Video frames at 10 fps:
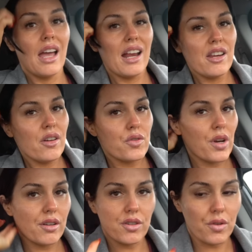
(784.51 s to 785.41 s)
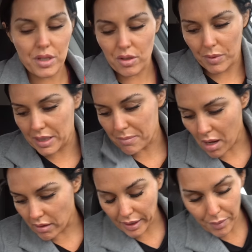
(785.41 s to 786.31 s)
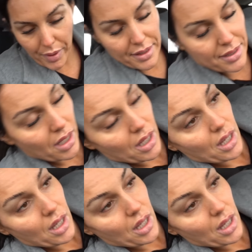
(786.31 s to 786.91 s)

And you know Trader Joe's is always small anyways.